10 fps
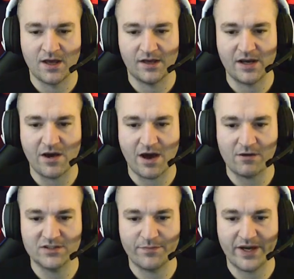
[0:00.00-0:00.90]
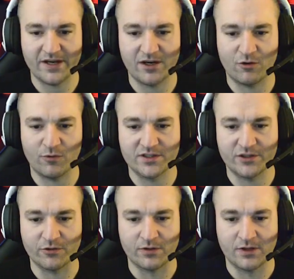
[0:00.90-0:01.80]
Now I was debating here what to
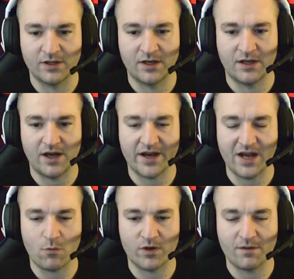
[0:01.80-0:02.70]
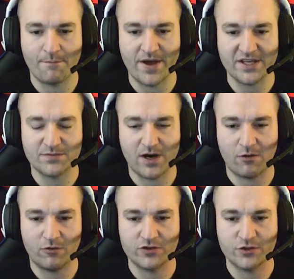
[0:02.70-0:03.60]
do. I got one of the best
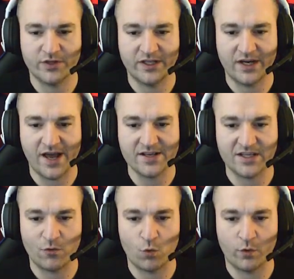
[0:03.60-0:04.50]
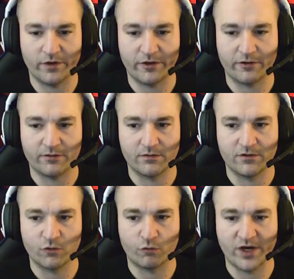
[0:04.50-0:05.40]
powers you could get as a warrior,
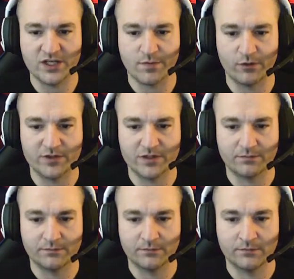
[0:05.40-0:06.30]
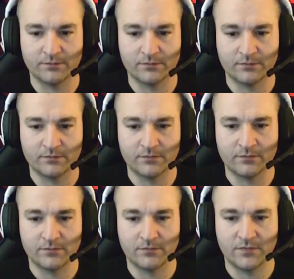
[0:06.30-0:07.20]
the Rage Mote.
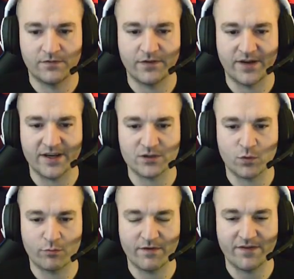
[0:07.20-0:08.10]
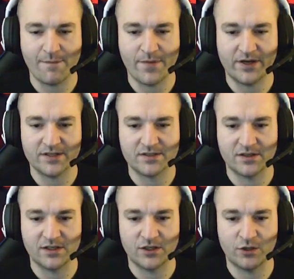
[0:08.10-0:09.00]
For the next 1.5 minutes,
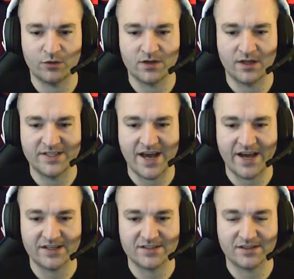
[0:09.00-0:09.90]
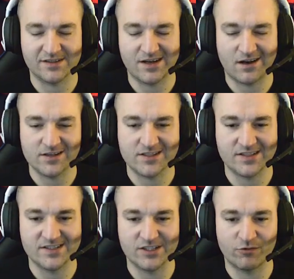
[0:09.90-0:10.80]
your attacks
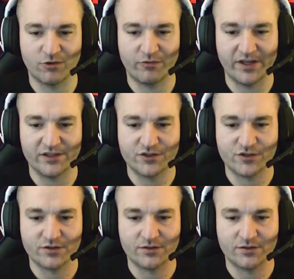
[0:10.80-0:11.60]
cost 0 rage.